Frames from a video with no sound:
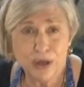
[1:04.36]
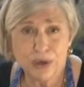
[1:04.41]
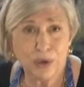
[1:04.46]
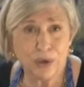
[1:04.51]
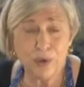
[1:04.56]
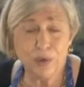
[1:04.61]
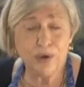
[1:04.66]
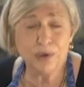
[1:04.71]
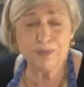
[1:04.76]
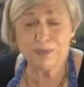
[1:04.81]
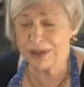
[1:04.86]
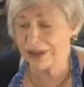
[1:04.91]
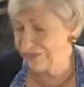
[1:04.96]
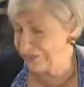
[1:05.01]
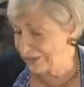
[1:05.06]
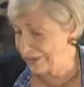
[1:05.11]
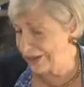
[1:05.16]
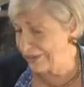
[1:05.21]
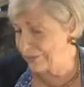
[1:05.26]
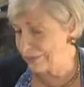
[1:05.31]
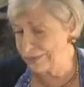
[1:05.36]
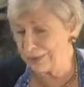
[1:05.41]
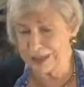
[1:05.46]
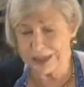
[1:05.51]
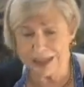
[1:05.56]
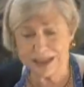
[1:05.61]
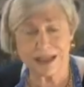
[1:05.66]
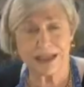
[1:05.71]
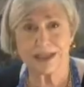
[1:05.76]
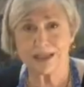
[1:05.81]
corned beef and
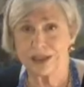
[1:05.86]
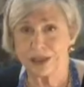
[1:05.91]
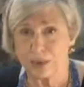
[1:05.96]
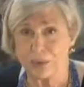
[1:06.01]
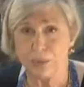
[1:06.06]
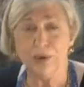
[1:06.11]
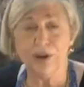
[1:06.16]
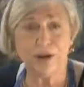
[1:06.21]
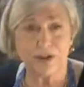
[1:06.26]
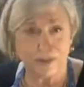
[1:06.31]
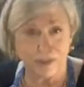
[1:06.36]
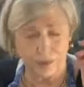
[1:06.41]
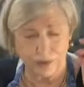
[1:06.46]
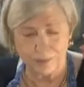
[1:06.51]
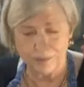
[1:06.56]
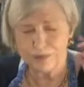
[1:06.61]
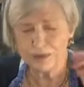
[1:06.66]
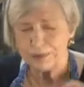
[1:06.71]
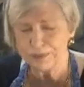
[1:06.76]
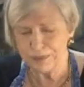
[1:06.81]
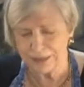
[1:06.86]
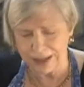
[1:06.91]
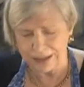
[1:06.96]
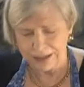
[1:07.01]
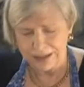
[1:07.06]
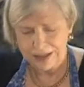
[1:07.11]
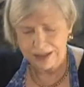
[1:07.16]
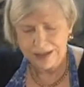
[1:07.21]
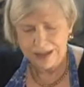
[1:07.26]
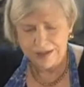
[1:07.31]
everybody says they're wonderful. But
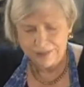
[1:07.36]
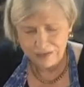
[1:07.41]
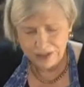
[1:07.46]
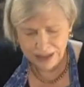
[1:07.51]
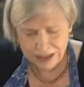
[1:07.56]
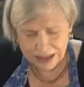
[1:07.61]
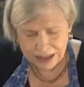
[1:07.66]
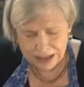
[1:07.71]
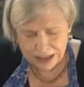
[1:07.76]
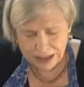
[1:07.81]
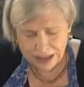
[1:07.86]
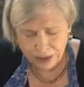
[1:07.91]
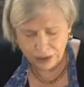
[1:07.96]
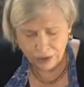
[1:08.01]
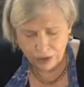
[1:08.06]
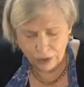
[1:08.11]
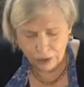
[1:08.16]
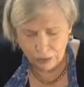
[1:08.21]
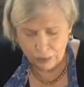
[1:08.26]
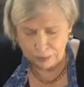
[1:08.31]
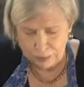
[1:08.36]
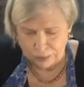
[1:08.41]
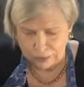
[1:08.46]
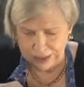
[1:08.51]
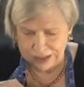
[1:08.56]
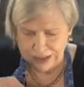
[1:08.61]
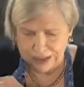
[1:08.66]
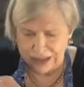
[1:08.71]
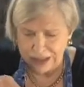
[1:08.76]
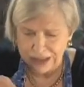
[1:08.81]
this is the whole
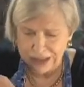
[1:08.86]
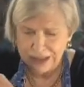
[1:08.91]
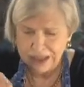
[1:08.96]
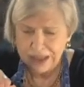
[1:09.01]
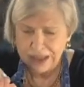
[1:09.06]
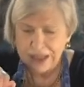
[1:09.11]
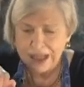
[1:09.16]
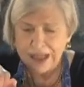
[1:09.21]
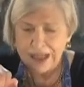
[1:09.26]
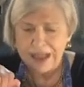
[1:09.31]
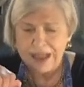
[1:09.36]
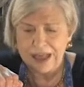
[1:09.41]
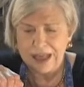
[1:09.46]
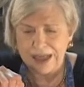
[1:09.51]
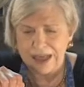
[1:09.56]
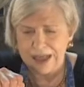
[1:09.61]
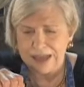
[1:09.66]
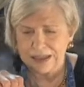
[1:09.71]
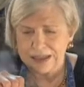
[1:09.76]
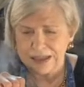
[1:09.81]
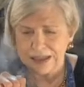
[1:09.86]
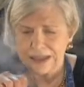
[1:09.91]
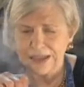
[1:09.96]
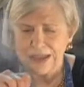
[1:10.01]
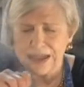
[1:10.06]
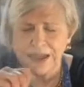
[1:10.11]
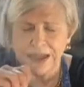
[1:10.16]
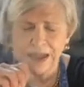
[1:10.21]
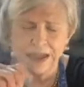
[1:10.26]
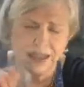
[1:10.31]
brisket, and
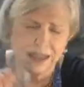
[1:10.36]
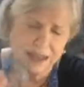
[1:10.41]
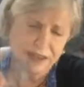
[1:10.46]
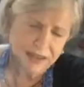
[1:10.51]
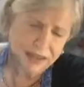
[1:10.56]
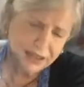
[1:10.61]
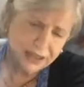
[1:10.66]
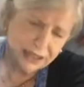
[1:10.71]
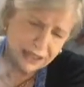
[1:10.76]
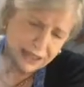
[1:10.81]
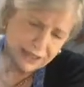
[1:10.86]
it is